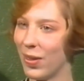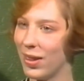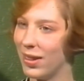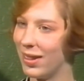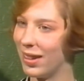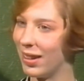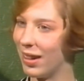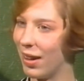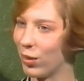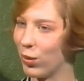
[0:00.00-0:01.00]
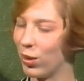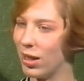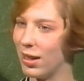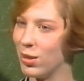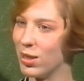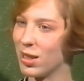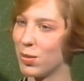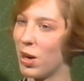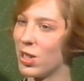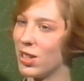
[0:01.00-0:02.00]
Is he said I've got very loose
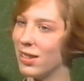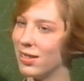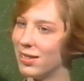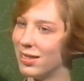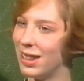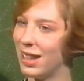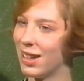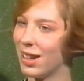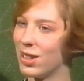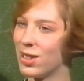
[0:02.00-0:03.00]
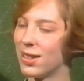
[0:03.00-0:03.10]
expression in English,